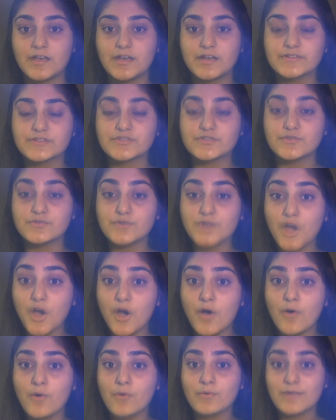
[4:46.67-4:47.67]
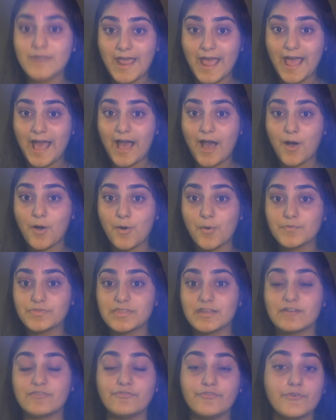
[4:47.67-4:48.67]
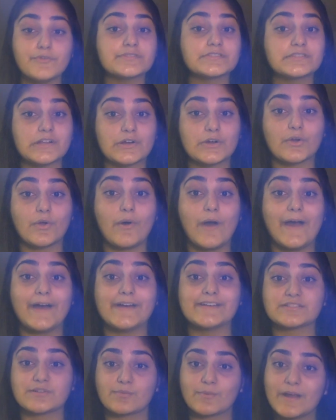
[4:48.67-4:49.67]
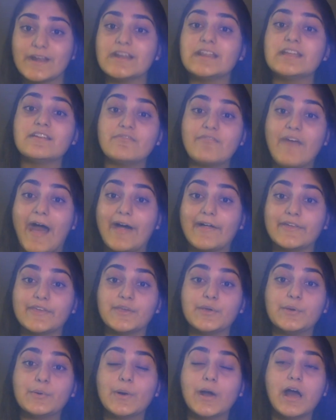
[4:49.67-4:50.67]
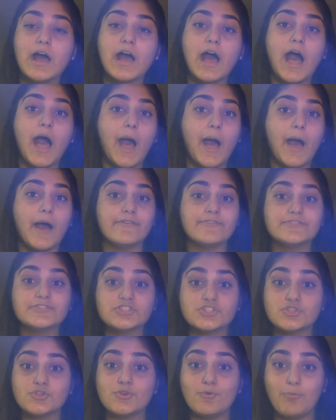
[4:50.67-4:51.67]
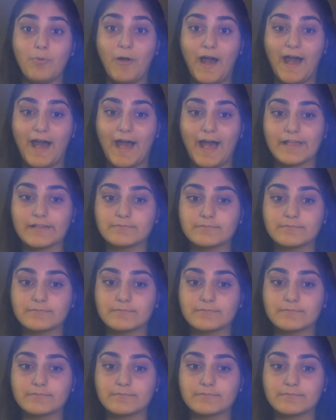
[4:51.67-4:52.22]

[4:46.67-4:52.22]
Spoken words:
So you know now that a full circle has a radian value of 2 pi.